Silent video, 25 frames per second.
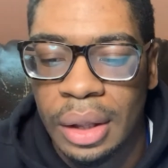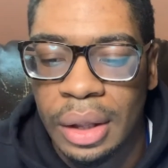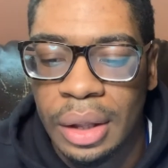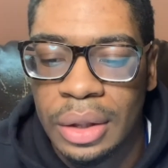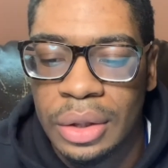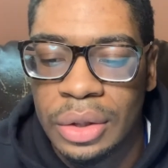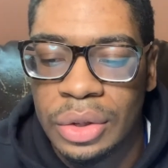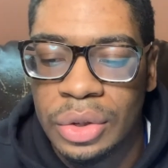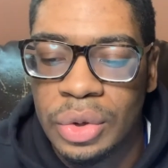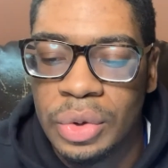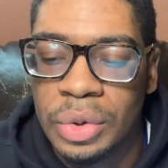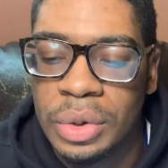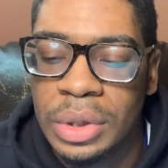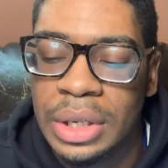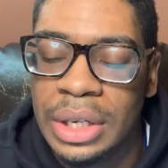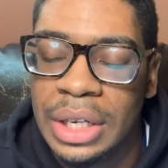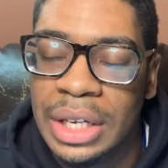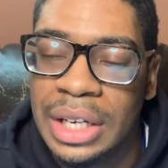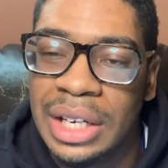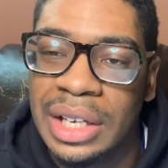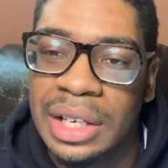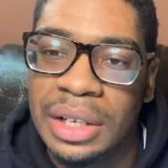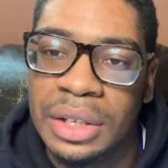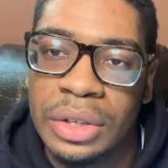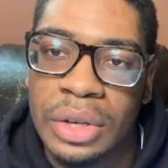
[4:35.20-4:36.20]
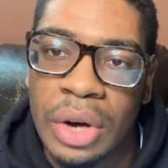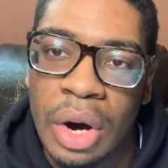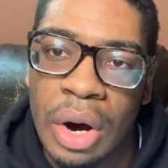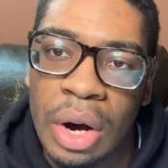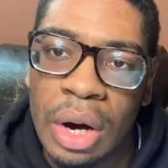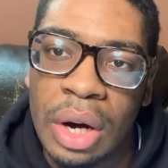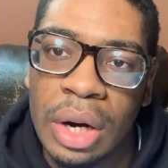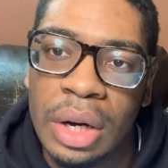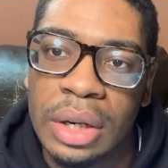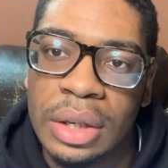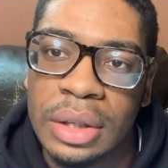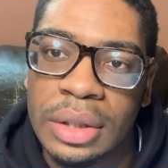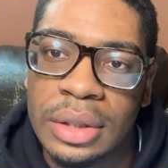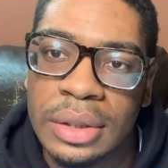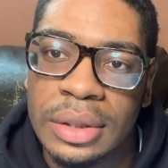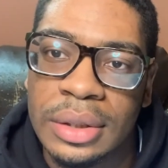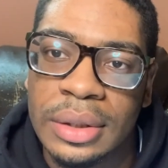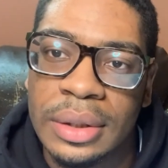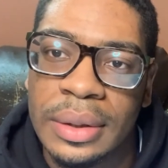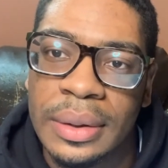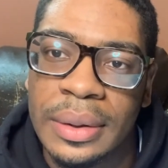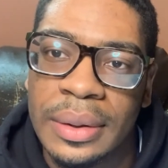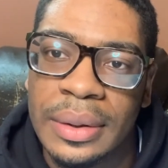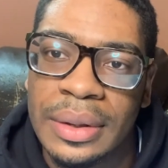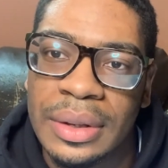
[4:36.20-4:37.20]
You need dogs.
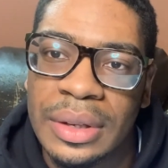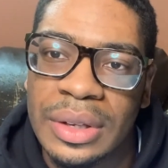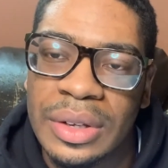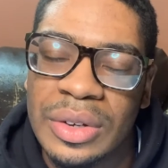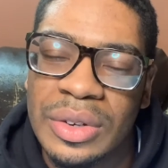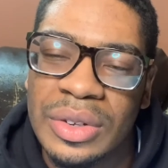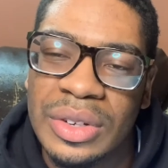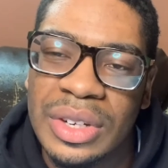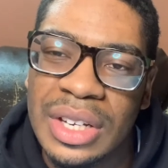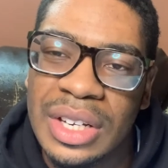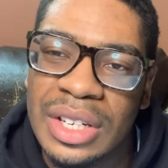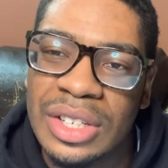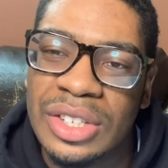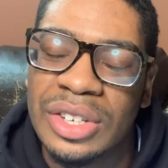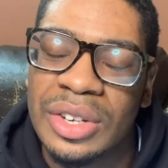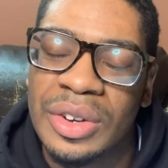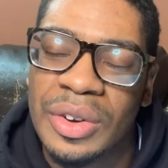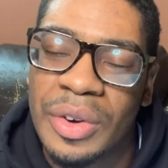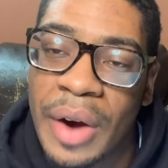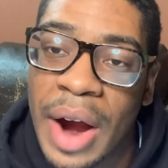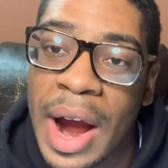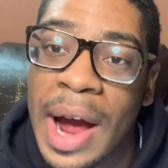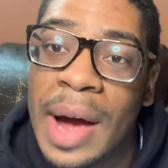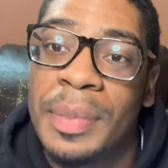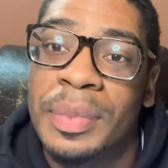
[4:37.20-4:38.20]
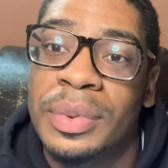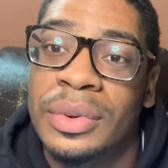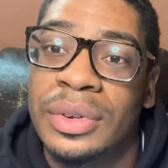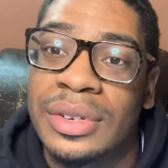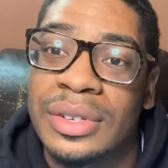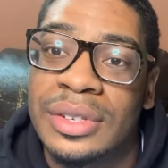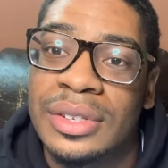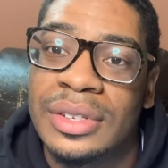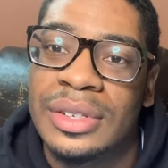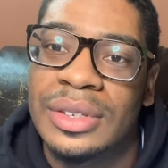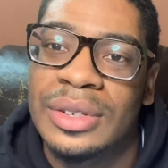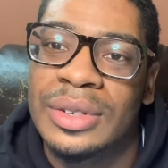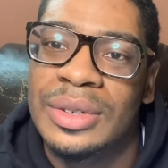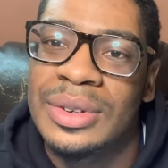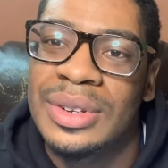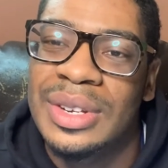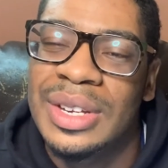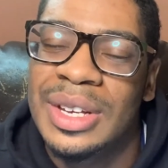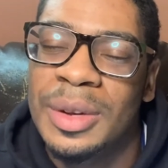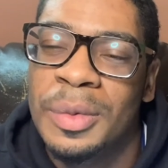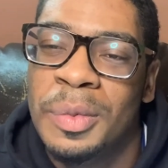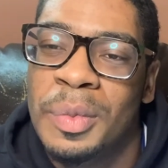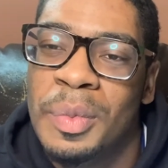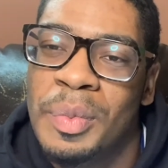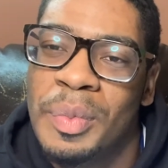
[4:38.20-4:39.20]
You need scrappers. You
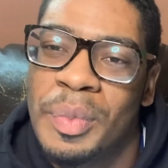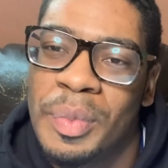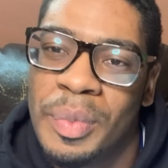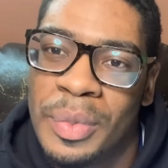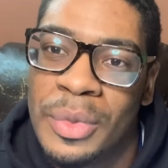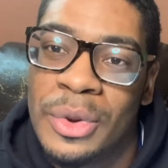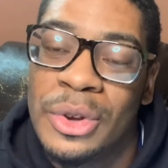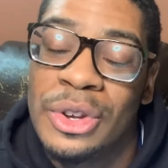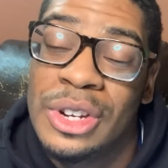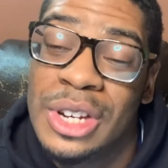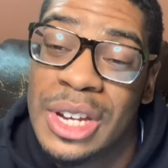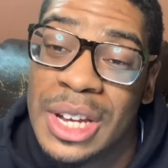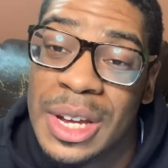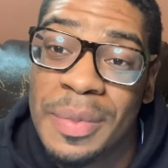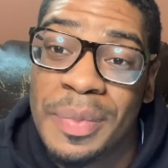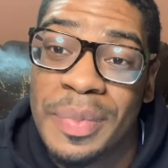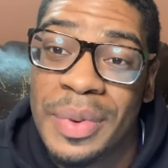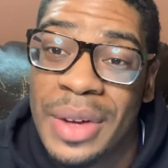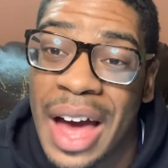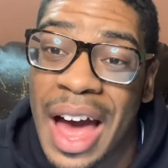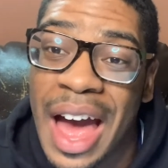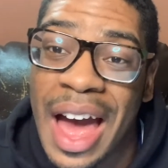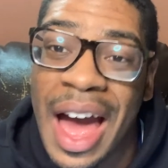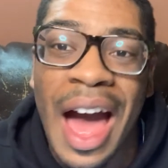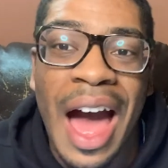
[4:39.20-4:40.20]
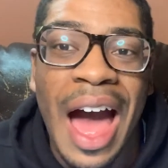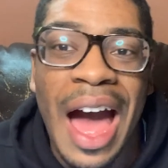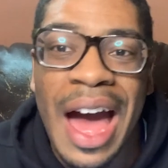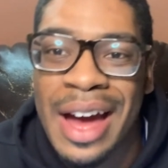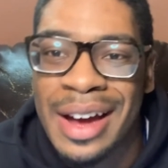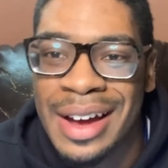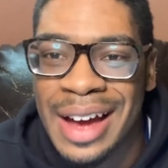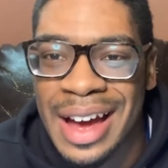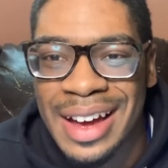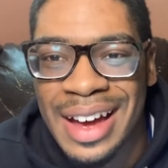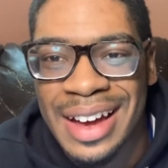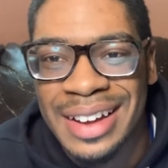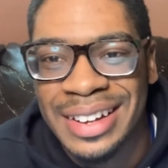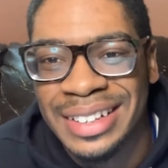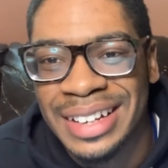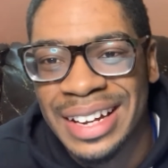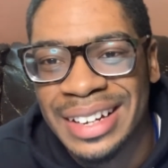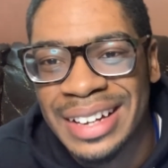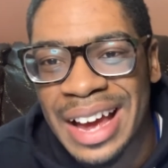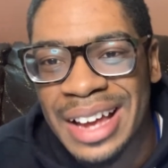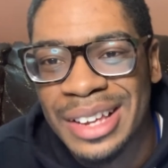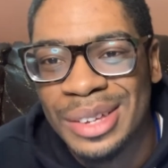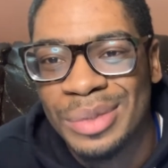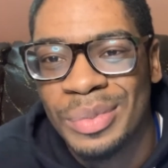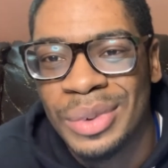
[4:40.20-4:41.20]
need you need I, I, I,
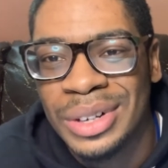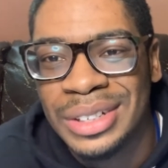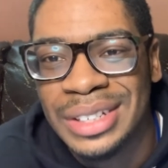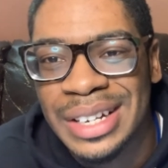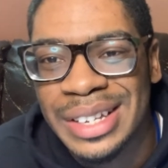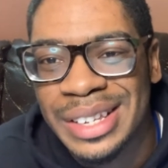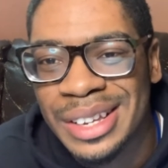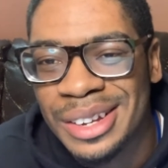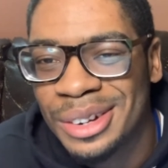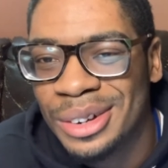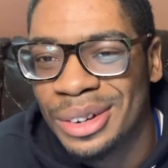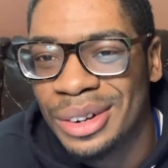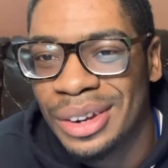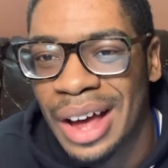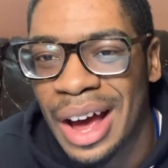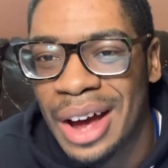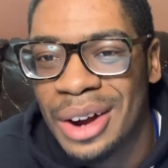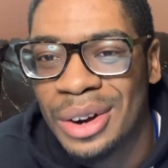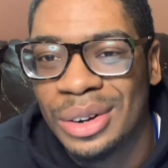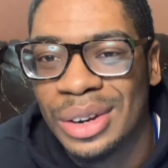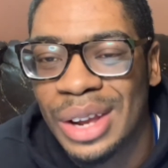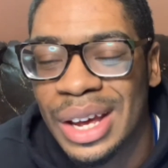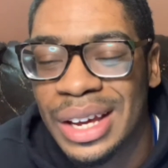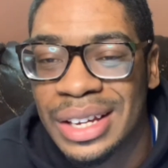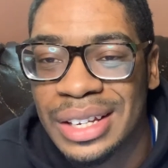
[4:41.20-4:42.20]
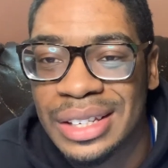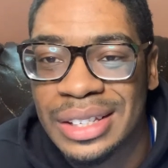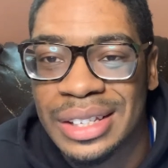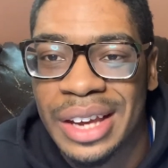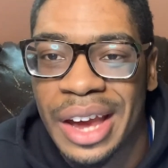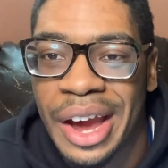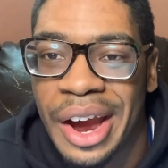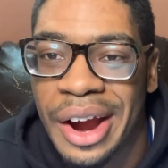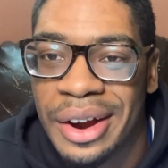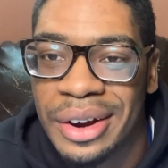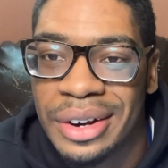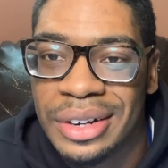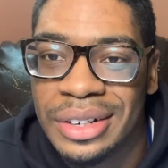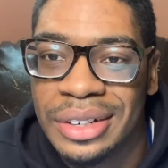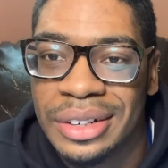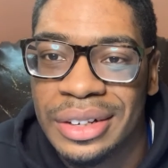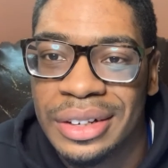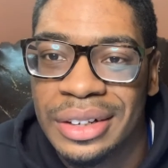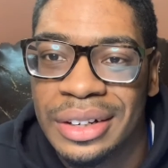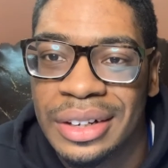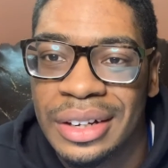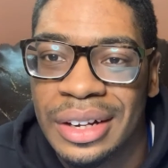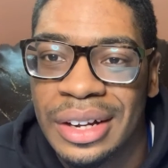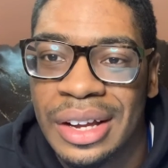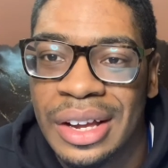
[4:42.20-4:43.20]
as much as I don't I don't like his
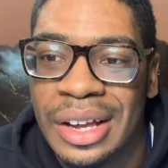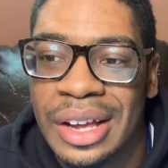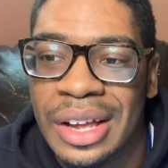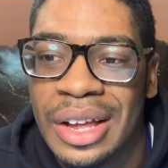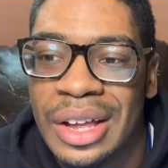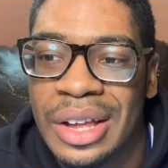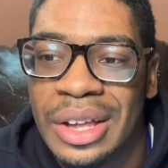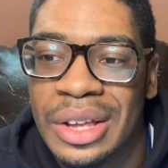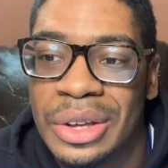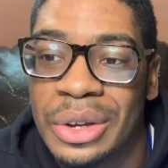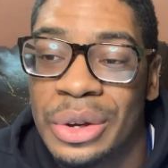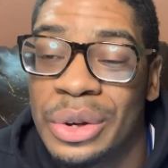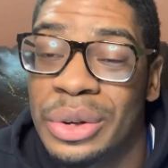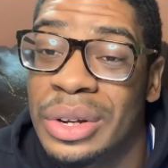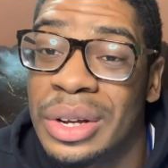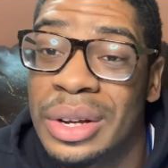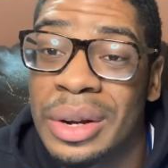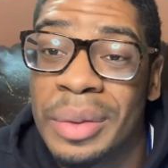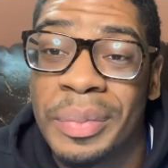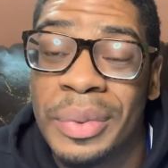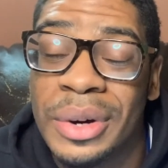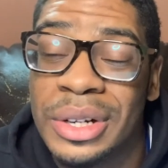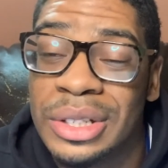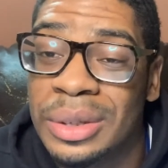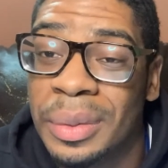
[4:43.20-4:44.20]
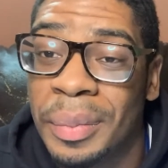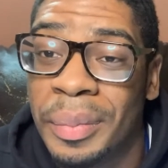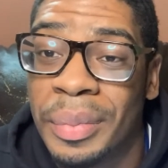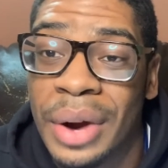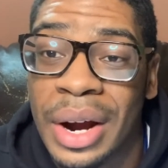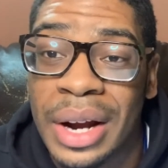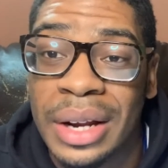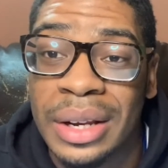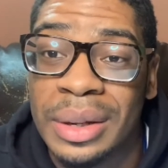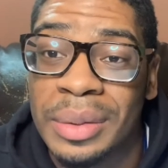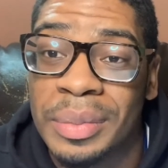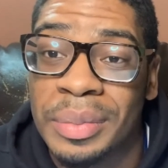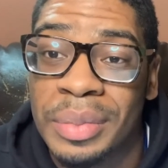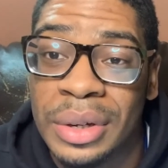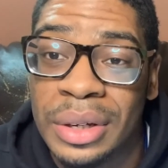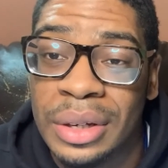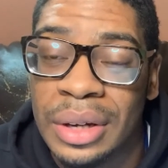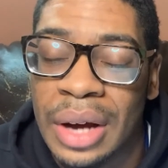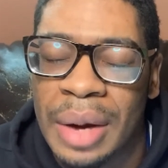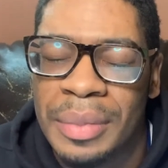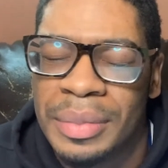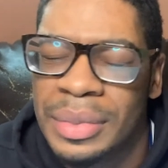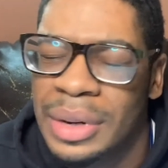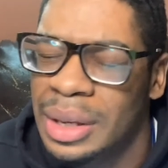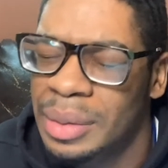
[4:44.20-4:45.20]
character. You need a bunch of Bradley Beal.
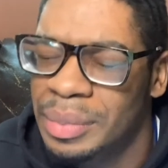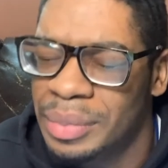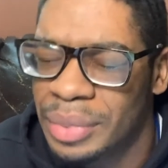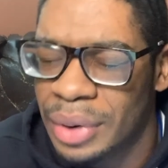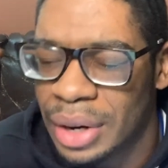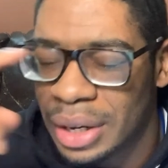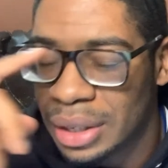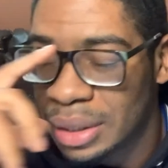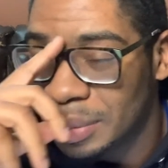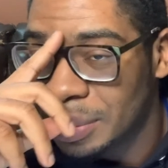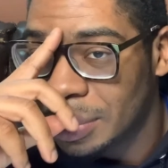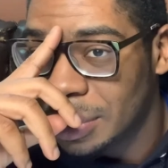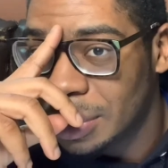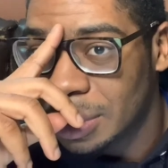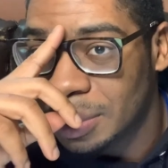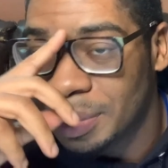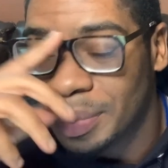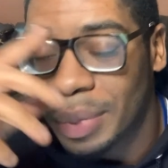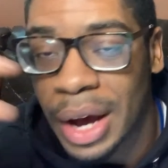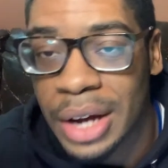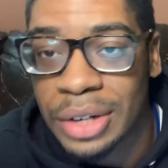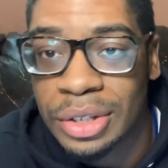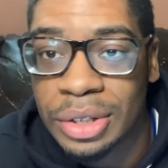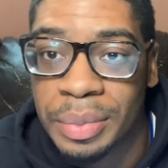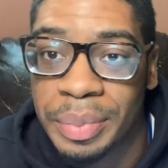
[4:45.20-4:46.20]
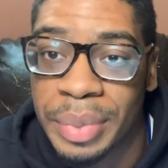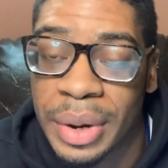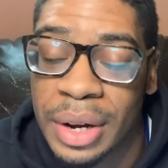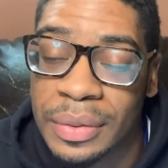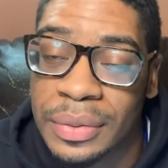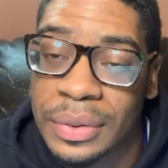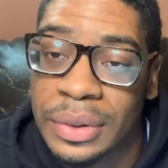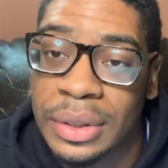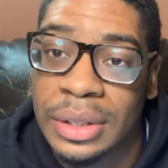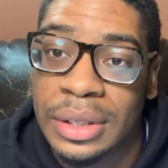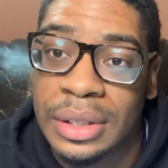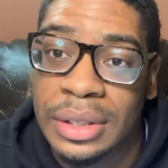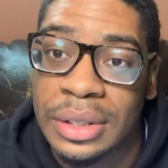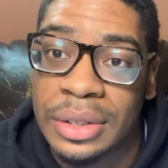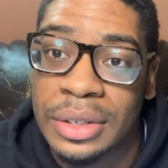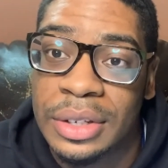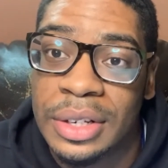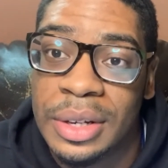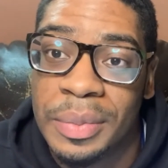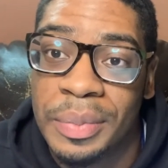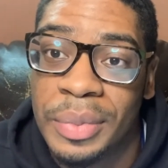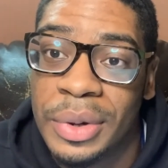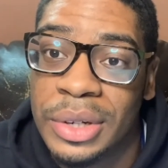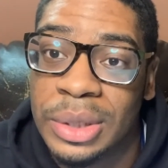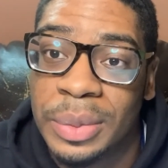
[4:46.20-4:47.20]
I'm not Bradley Beals. Patrick Beverleys. You need a
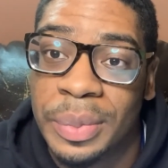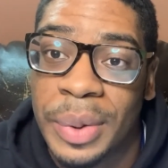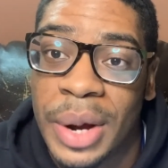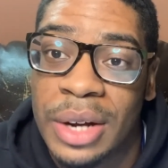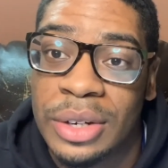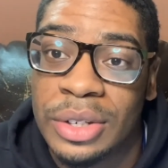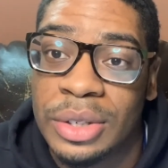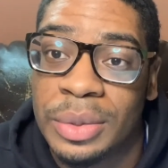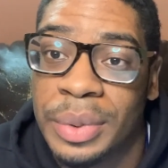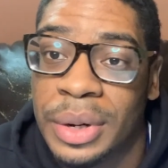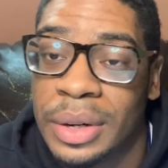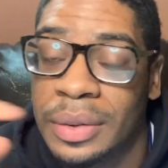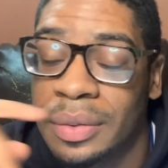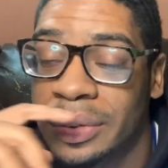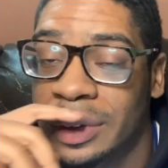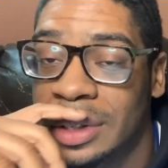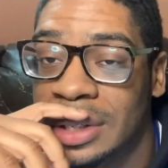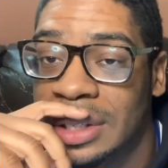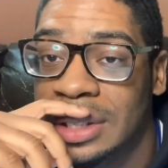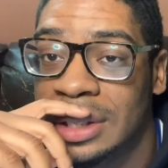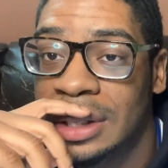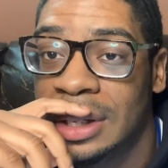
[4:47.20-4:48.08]
bunch of Patrick Beverleys.